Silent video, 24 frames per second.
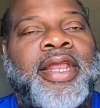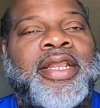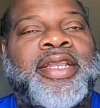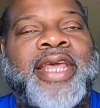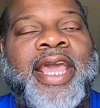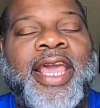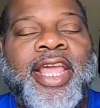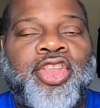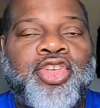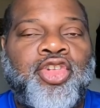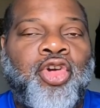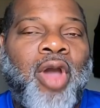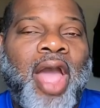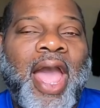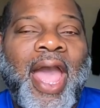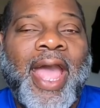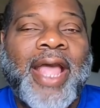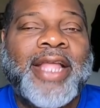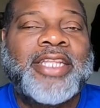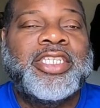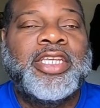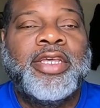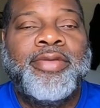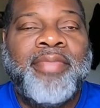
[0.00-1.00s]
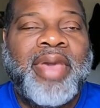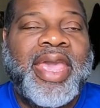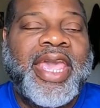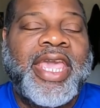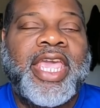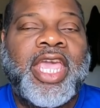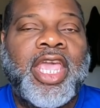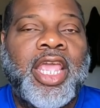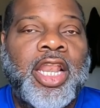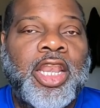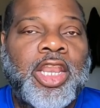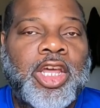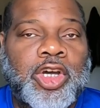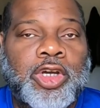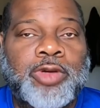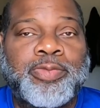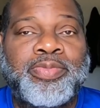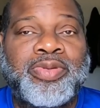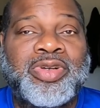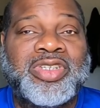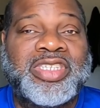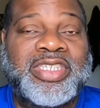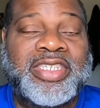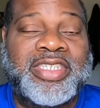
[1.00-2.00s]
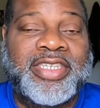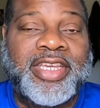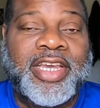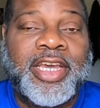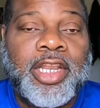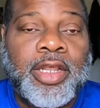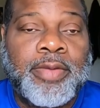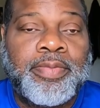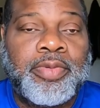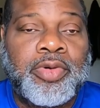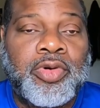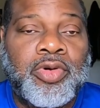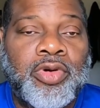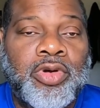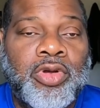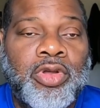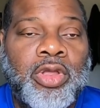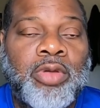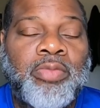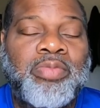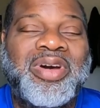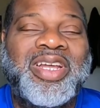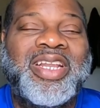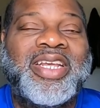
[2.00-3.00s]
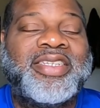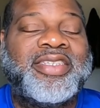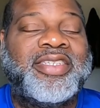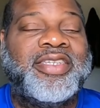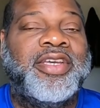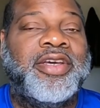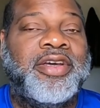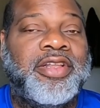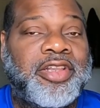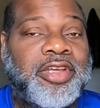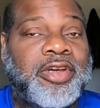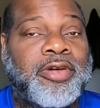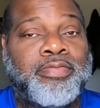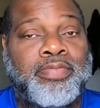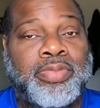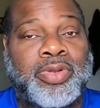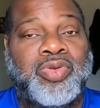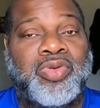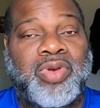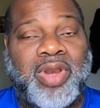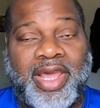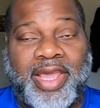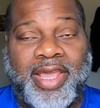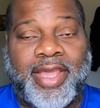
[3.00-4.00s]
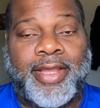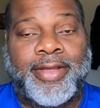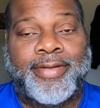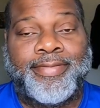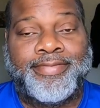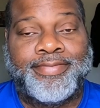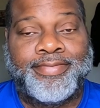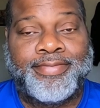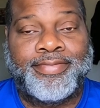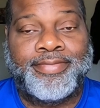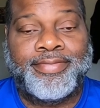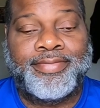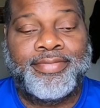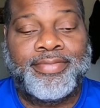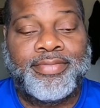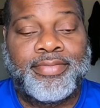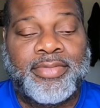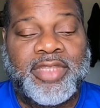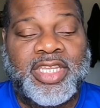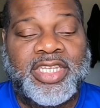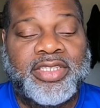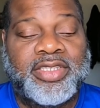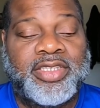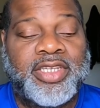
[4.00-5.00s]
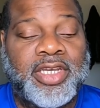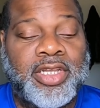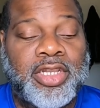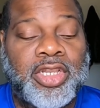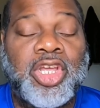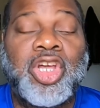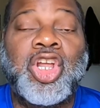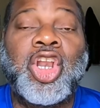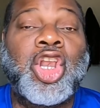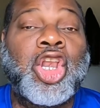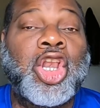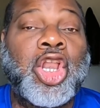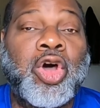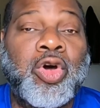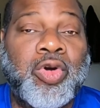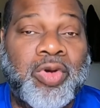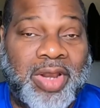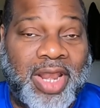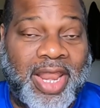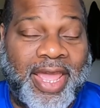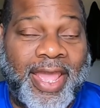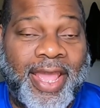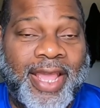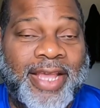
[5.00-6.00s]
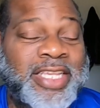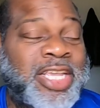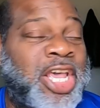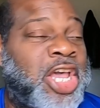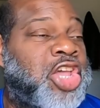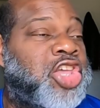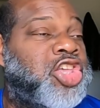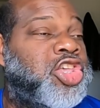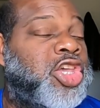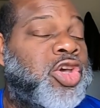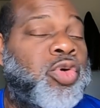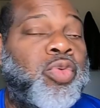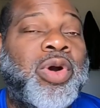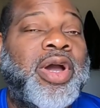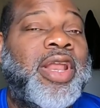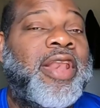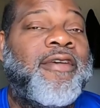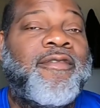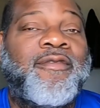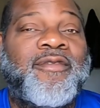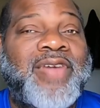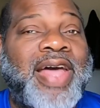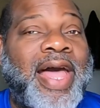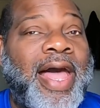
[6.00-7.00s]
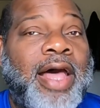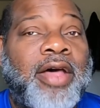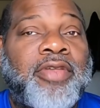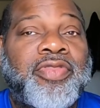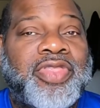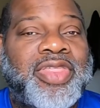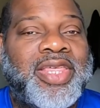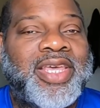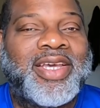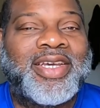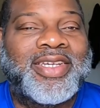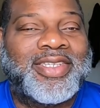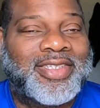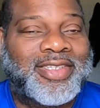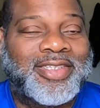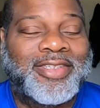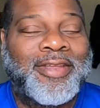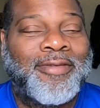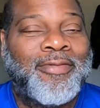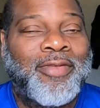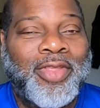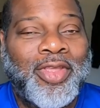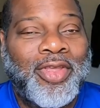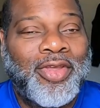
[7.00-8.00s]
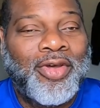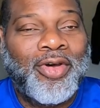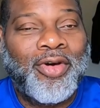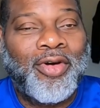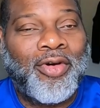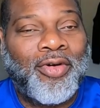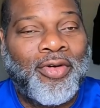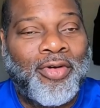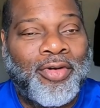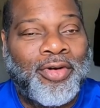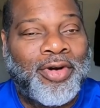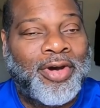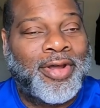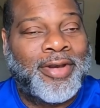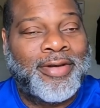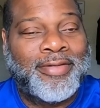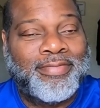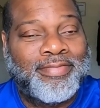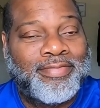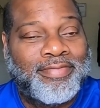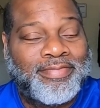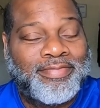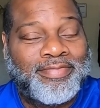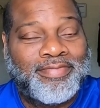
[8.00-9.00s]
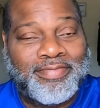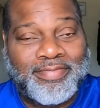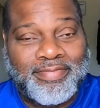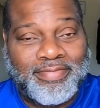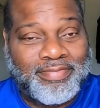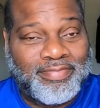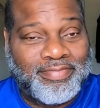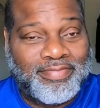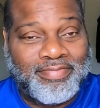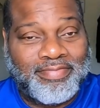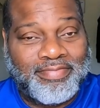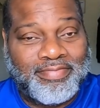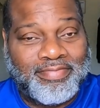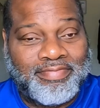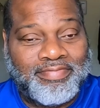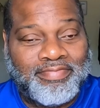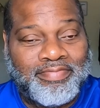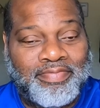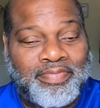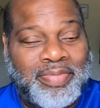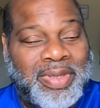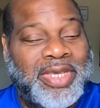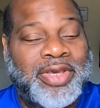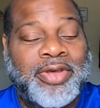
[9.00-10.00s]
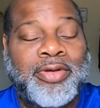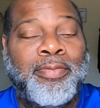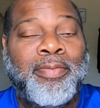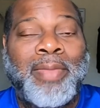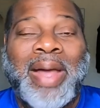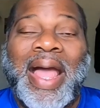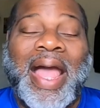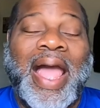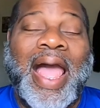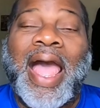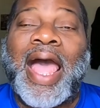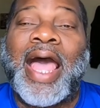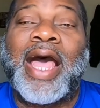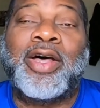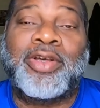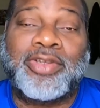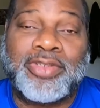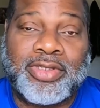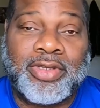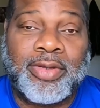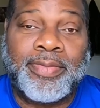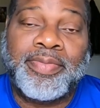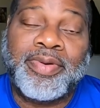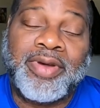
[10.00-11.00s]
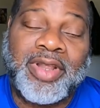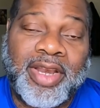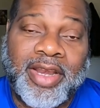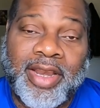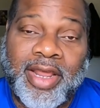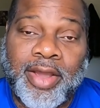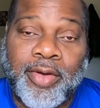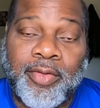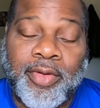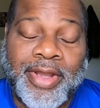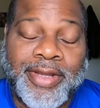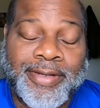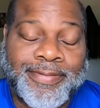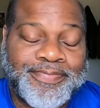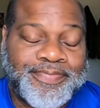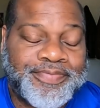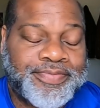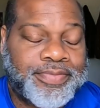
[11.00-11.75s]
They tried to make it look presentable, but it still looked bootleg. It still looked low class. You wouldn't have found this on Build My House, or put it that way.